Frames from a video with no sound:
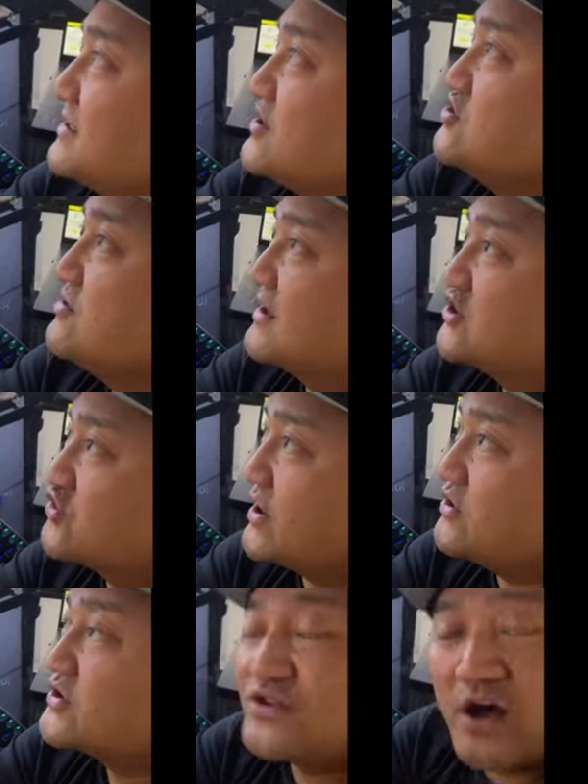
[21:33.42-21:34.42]
something that you can
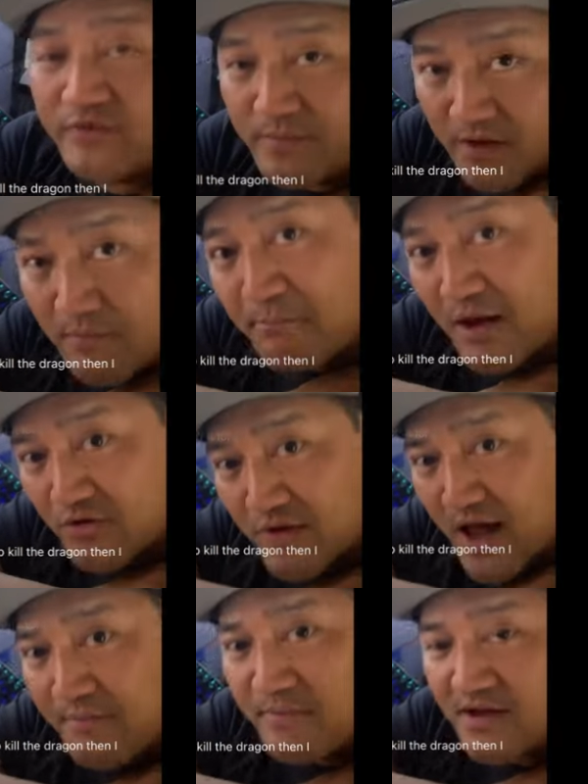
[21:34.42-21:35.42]
train yourself to become
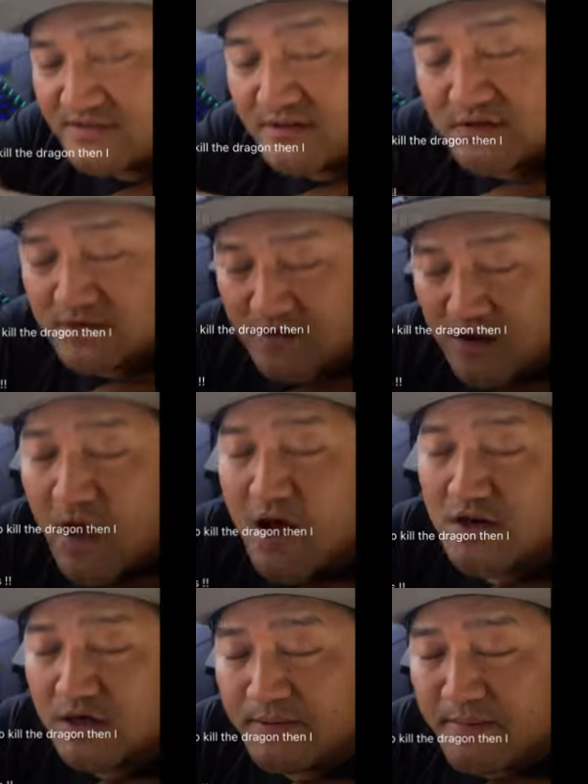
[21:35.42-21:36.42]
better at because it doesn't
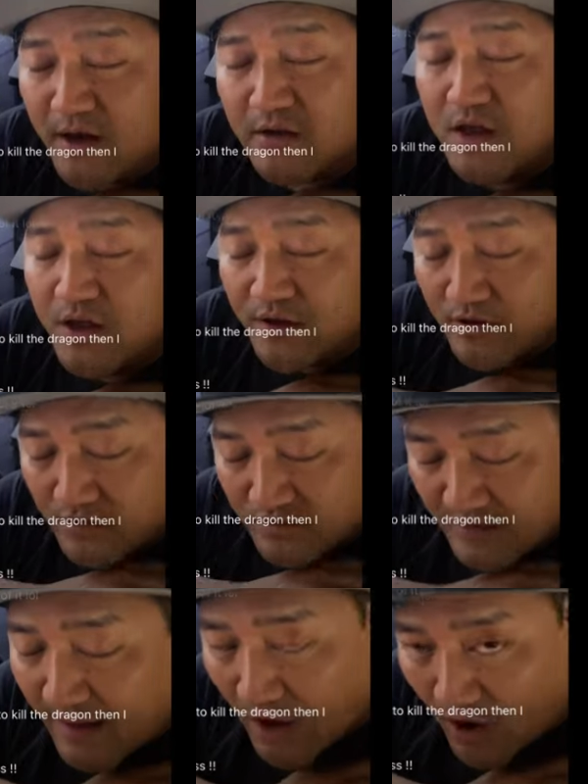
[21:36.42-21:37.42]
come about
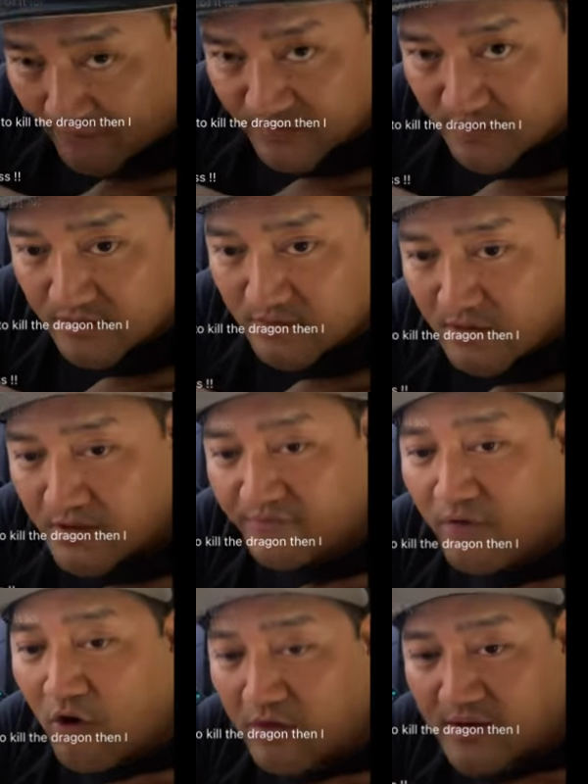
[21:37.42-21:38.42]
that often,
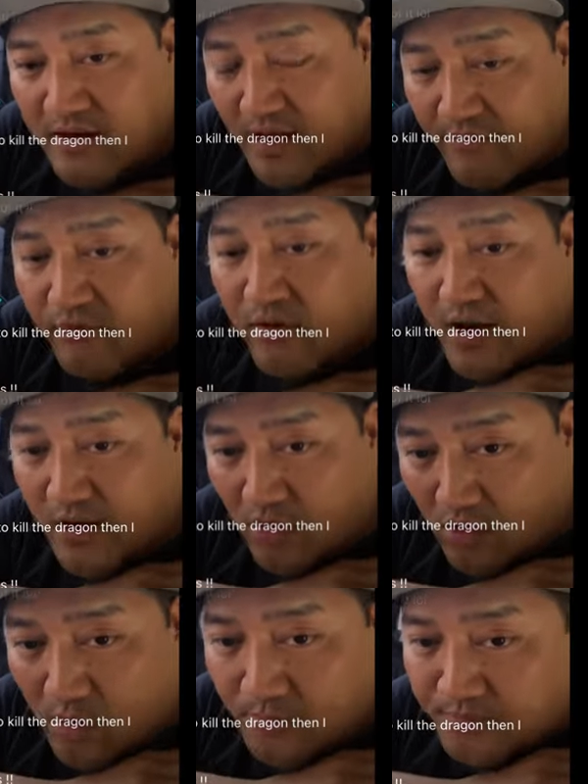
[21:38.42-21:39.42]
if hardly ever
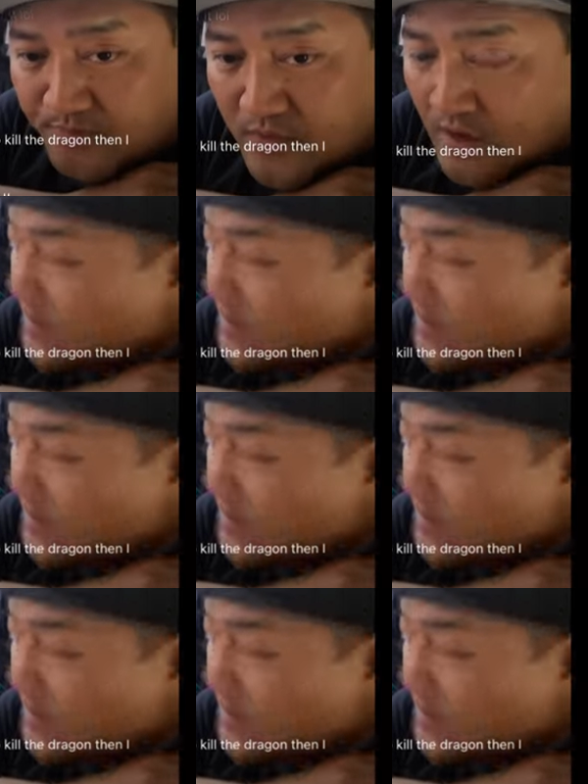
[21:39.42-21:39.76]
at all.